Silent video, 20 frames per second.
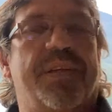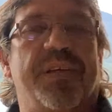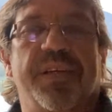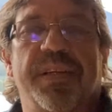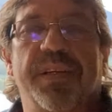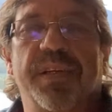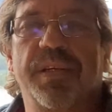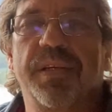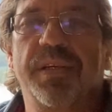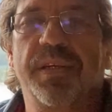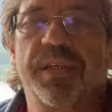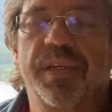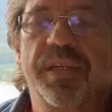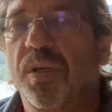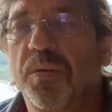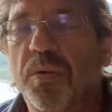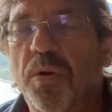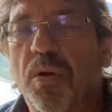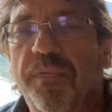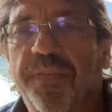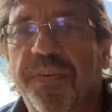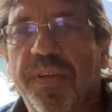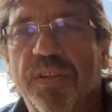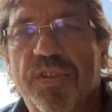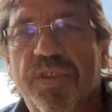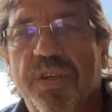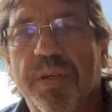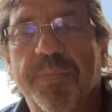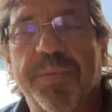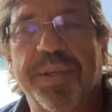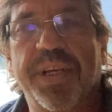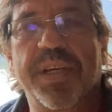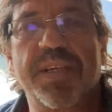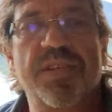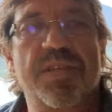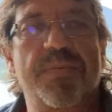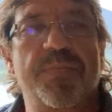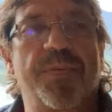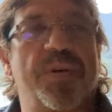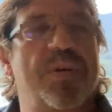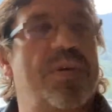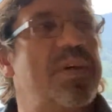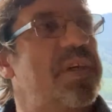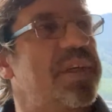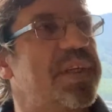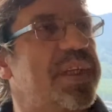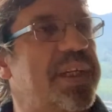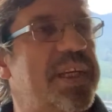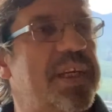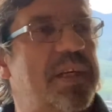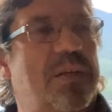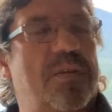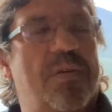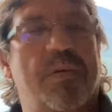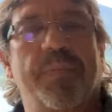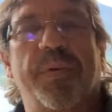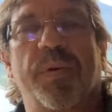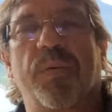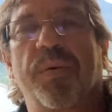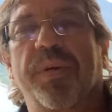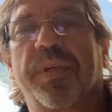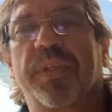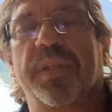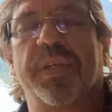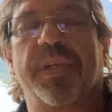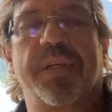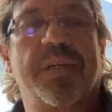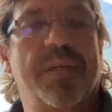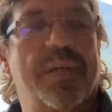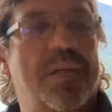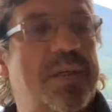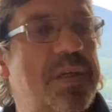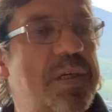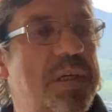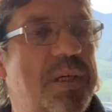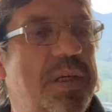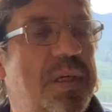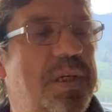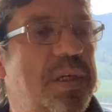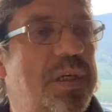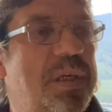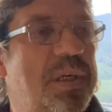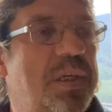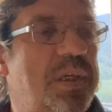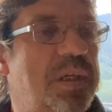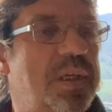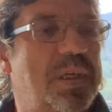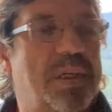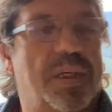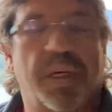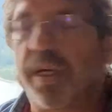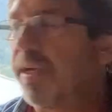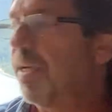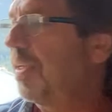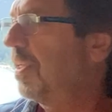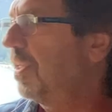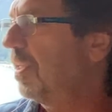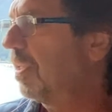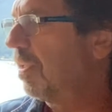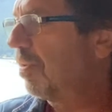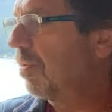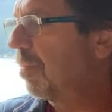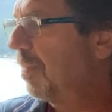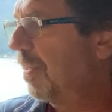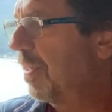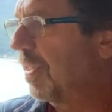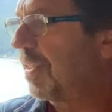done. But hopefully it's gonna be nice tomorrow. I can get a little bit of work done. I did a little bit